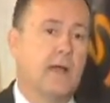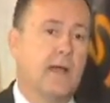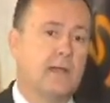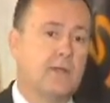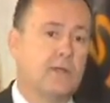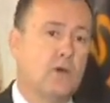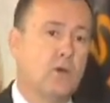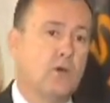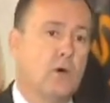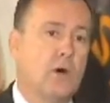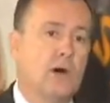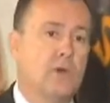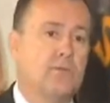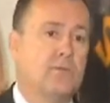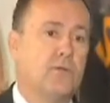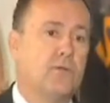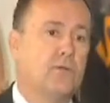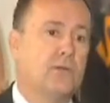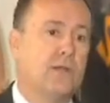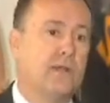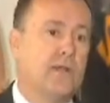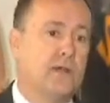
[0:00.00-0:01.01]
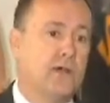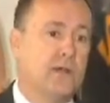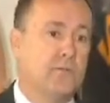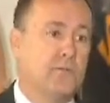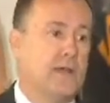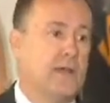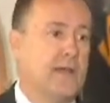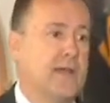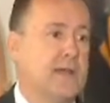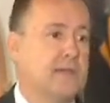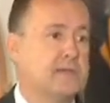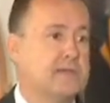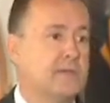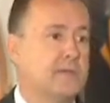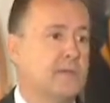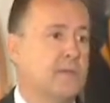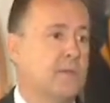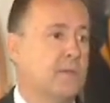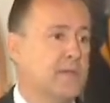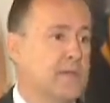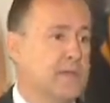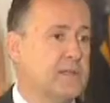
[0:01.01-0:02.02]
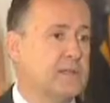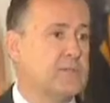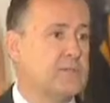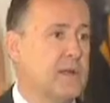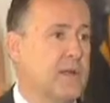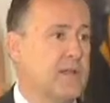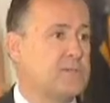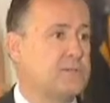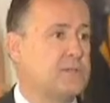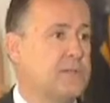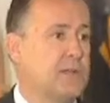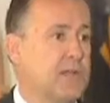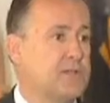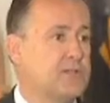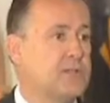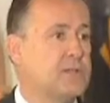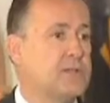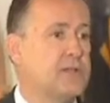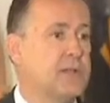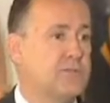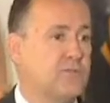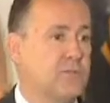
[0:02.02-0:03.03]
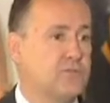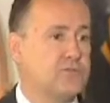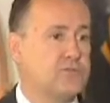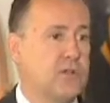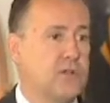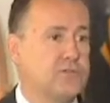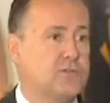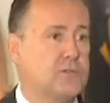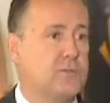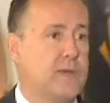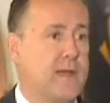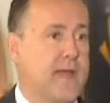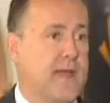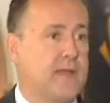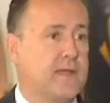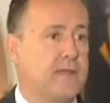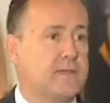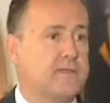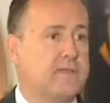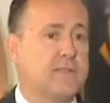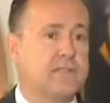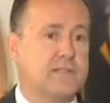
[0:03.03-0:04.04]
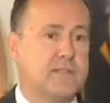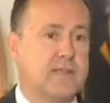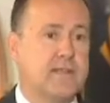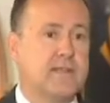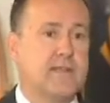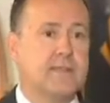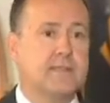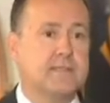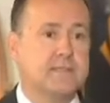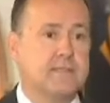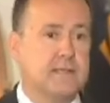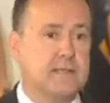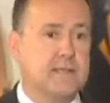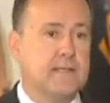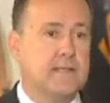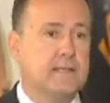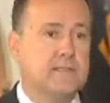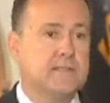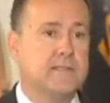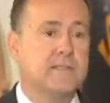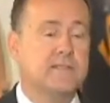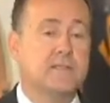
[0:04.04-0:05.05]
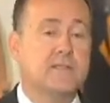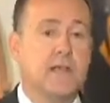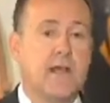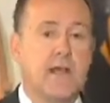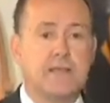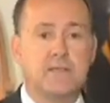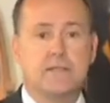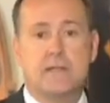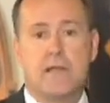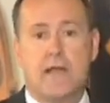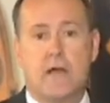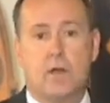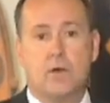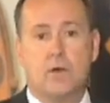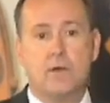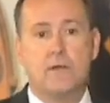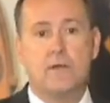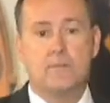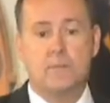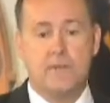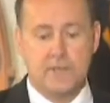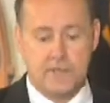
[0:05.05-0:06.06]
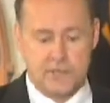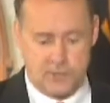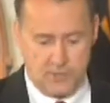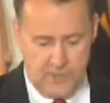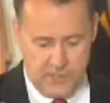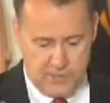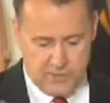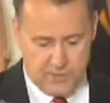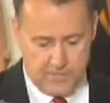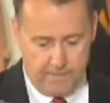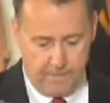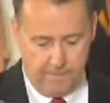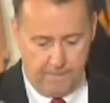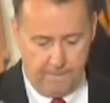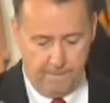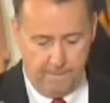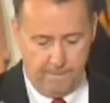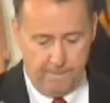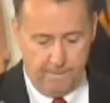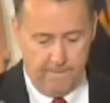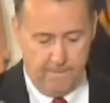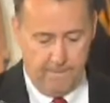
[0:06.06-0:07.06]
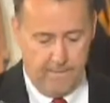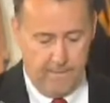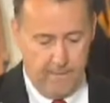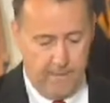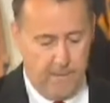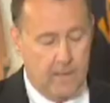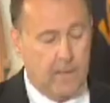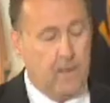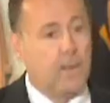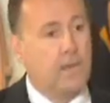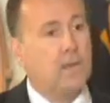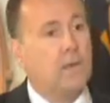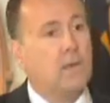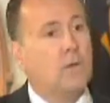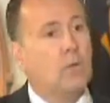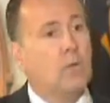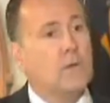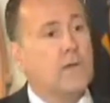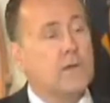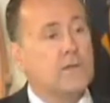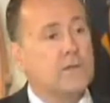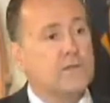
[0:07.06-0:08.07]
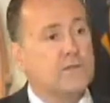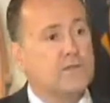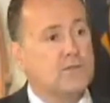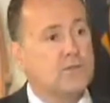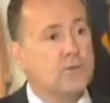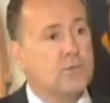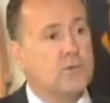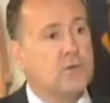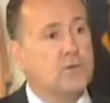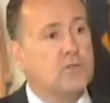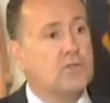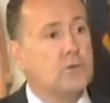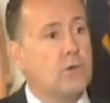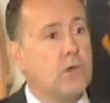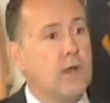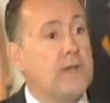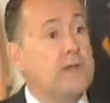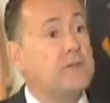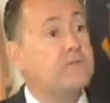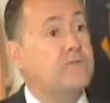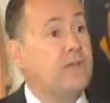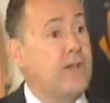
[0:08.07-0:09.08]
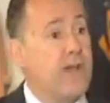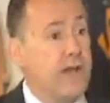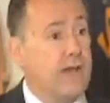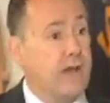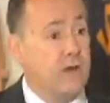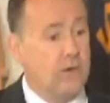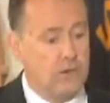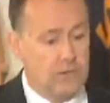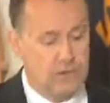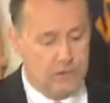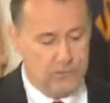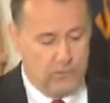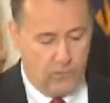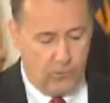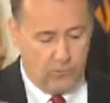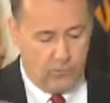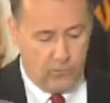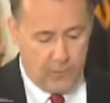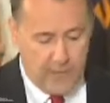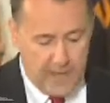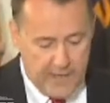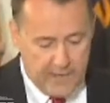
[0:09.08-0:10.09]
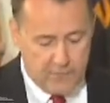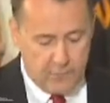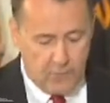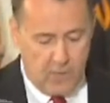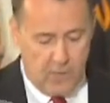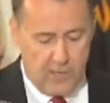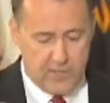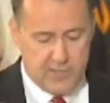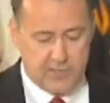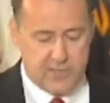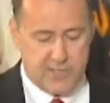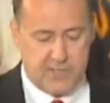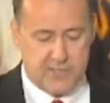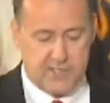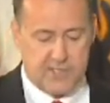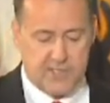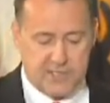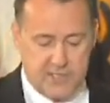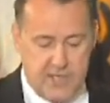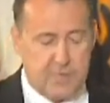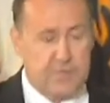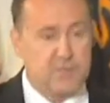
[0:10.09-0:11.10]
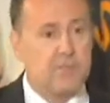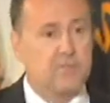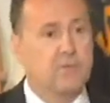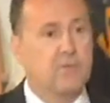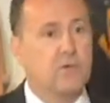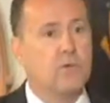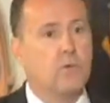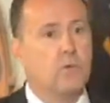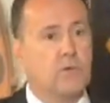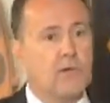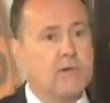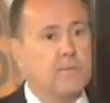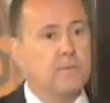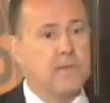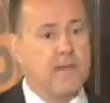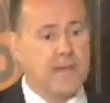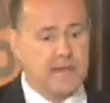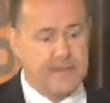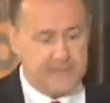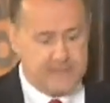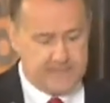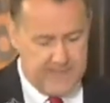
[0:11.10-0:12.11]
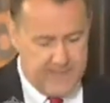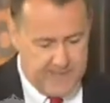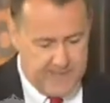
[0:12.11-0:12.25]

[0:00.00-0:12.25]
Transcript: I co-authored and helped pass the biggest transportation infrastructure package this state had seen since the Eisenhower administration. When consumers cried foul over Enron's deceptive rate-making